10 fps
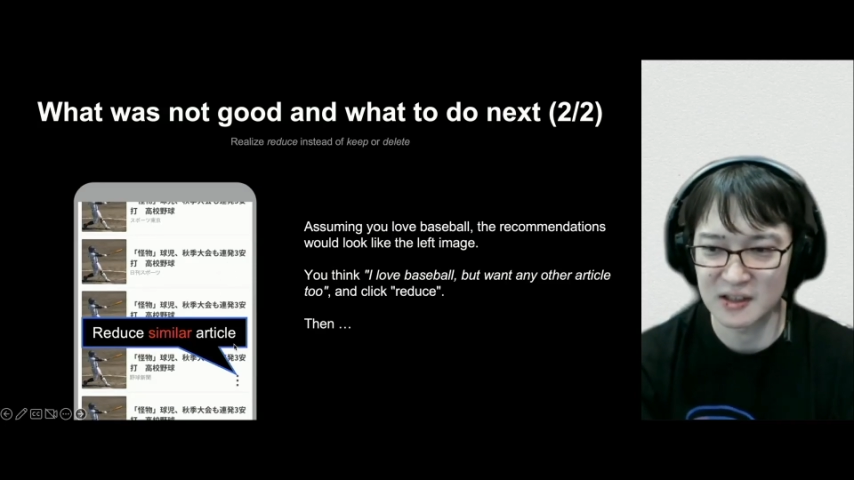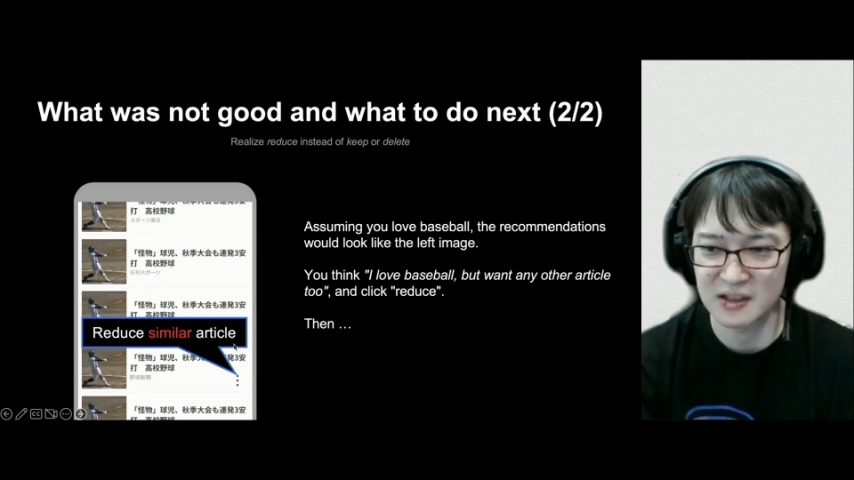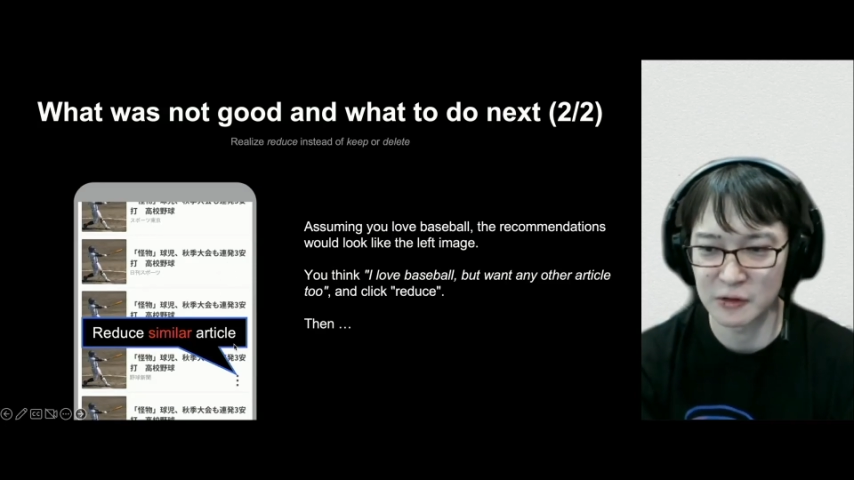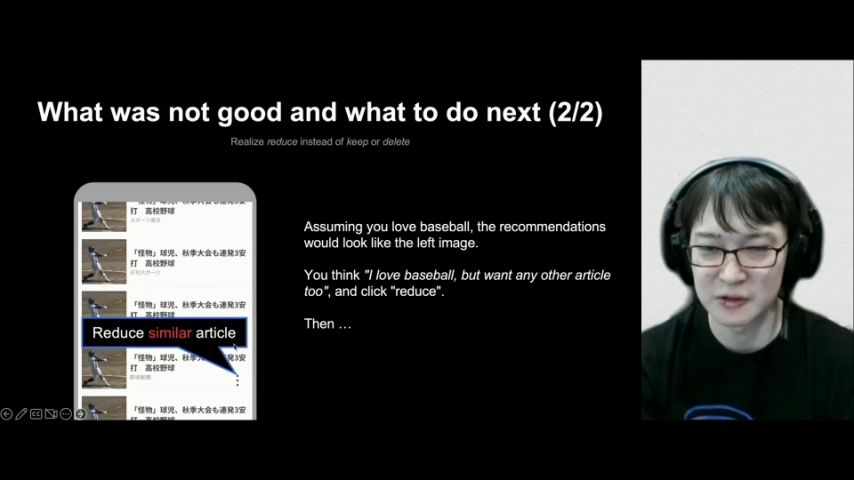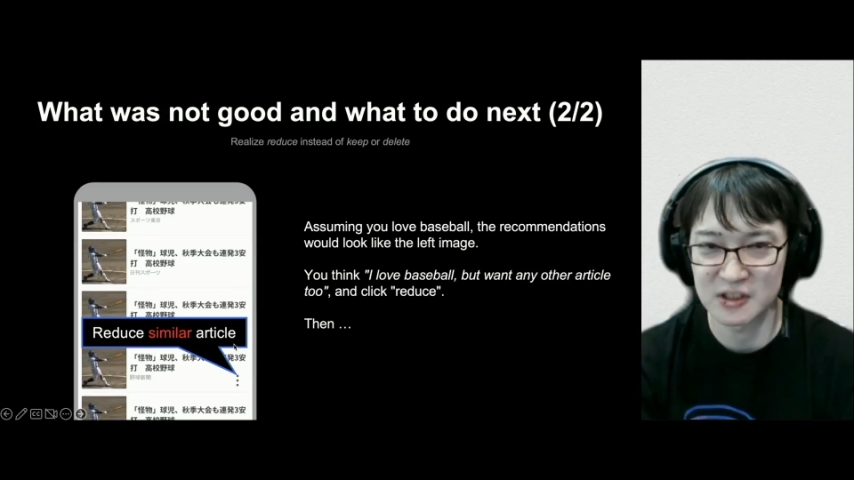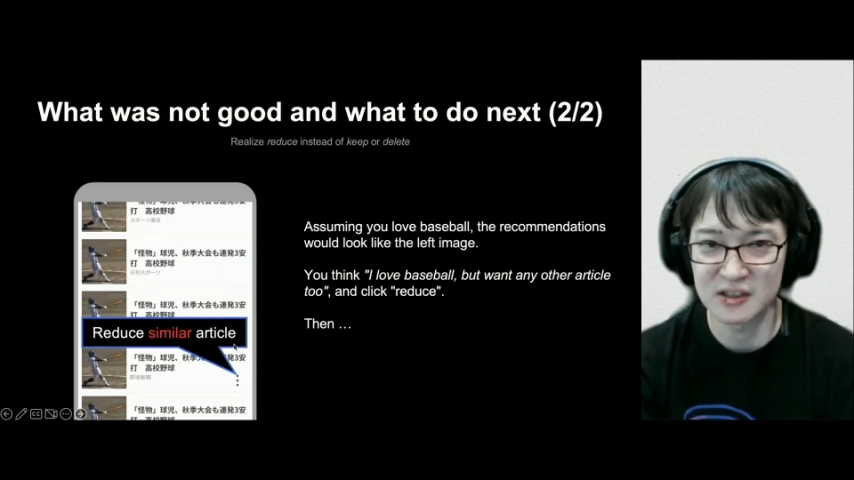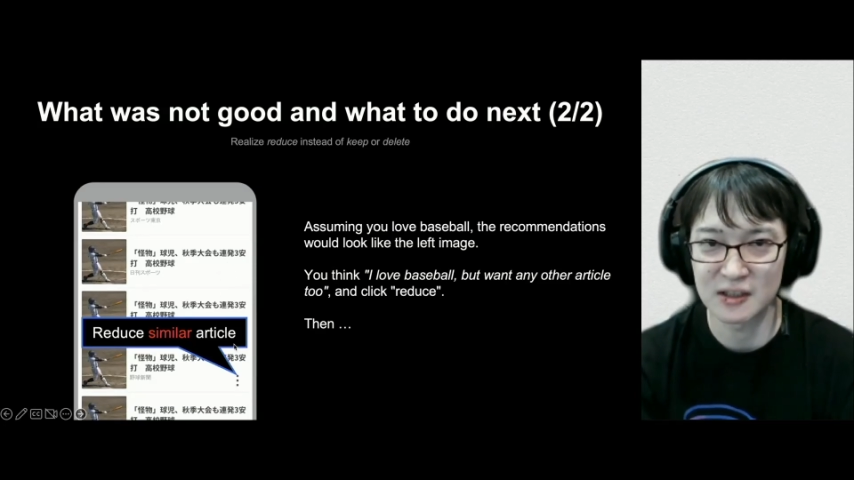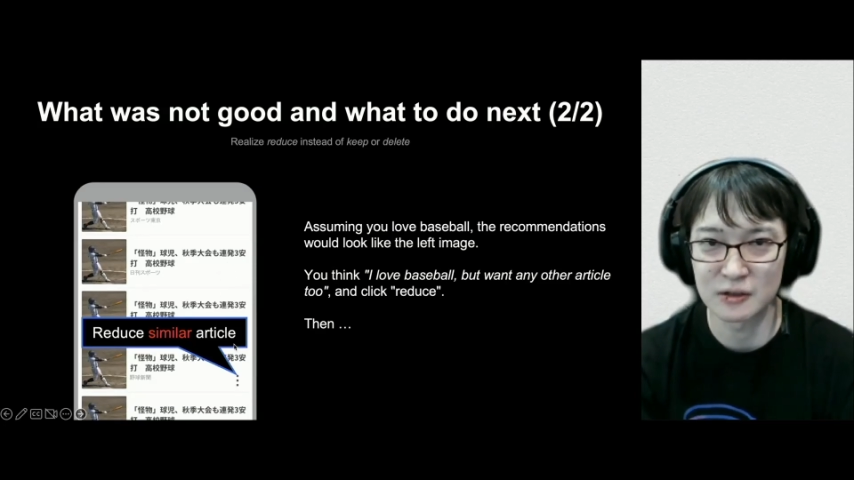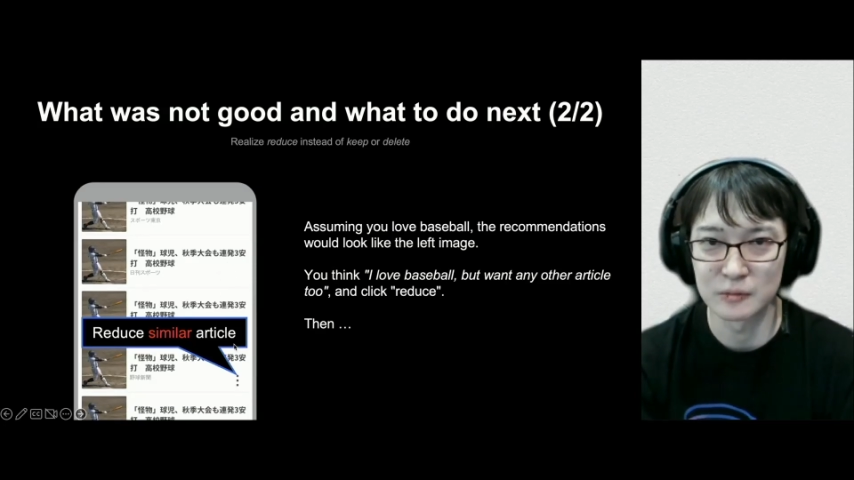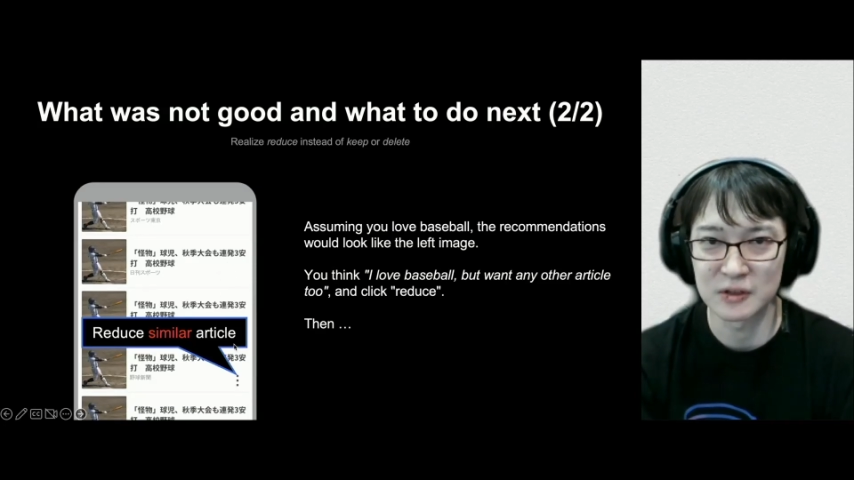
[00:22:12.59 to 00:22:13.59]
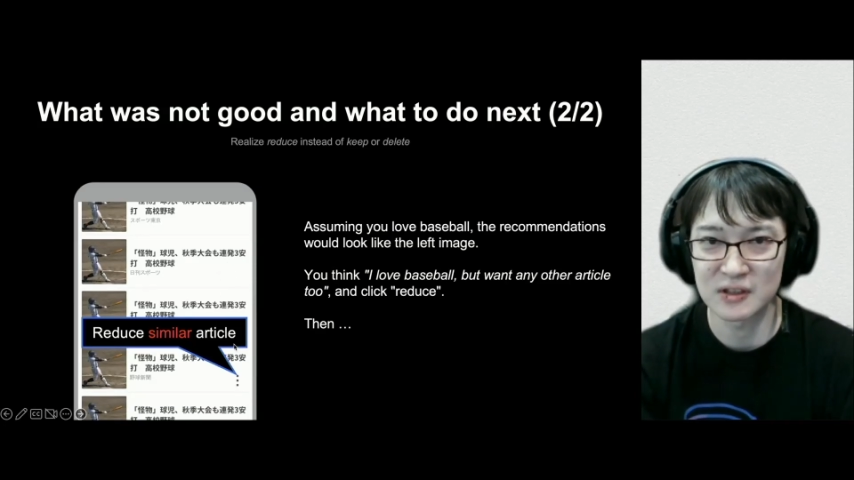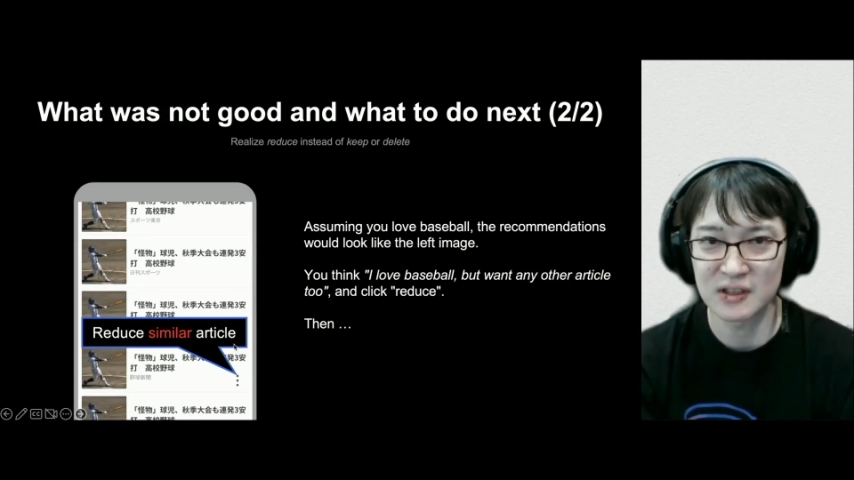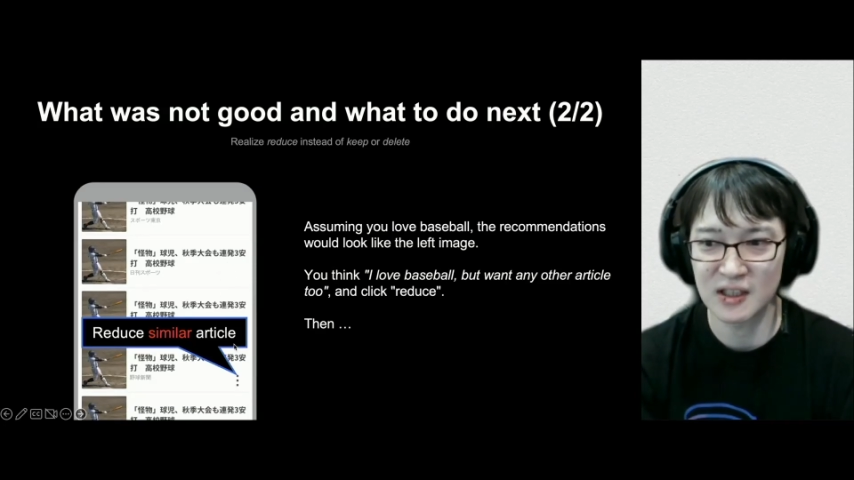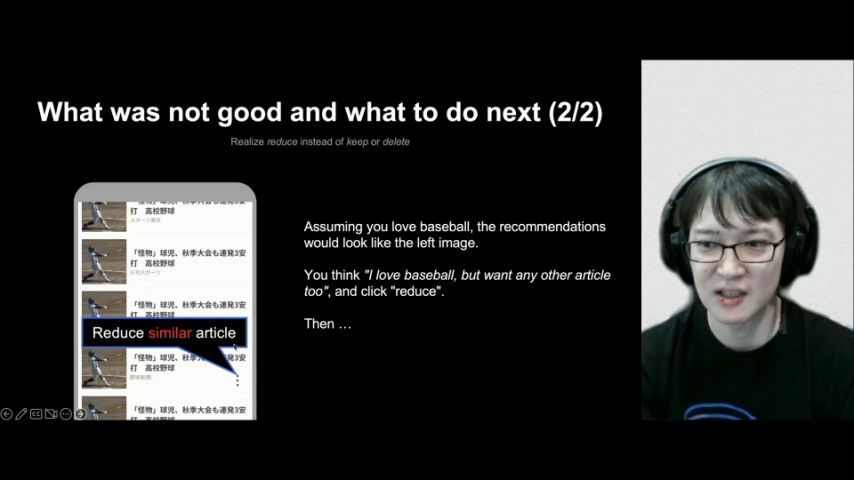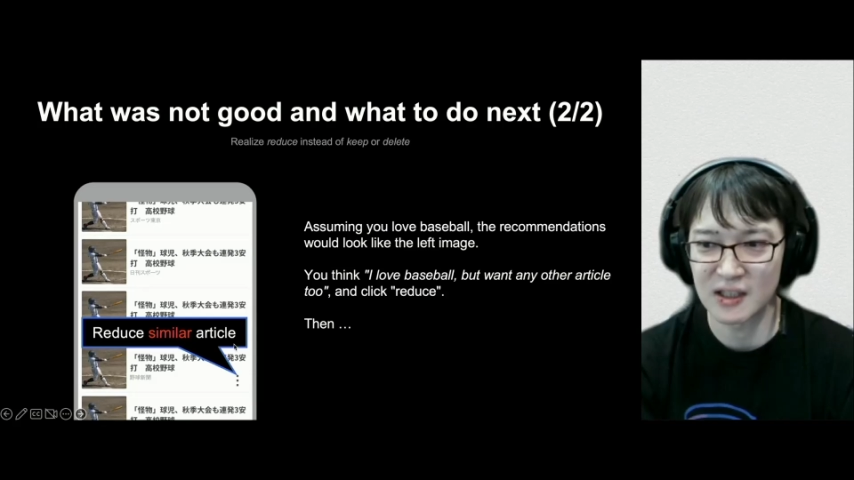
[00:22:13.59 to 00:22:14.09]
to see other
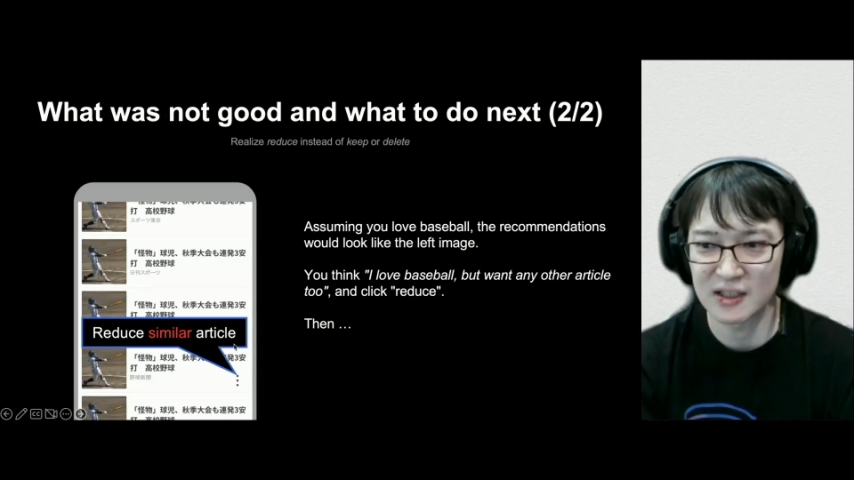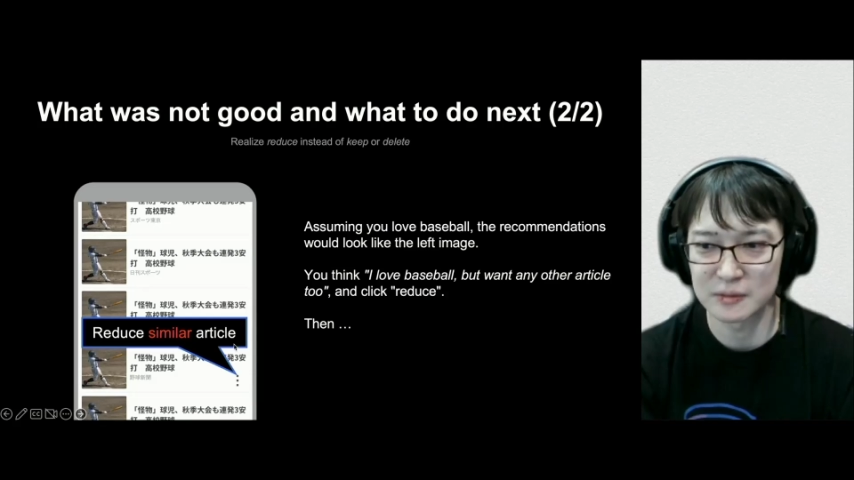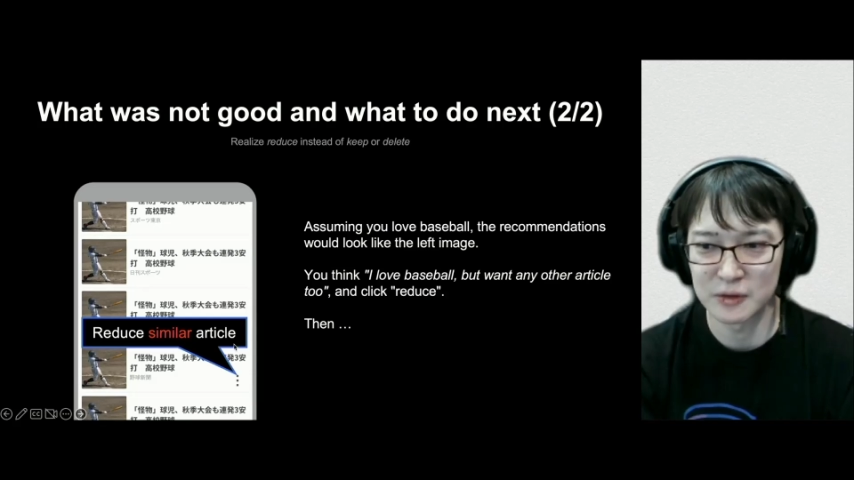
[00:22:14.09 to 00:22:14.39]
articles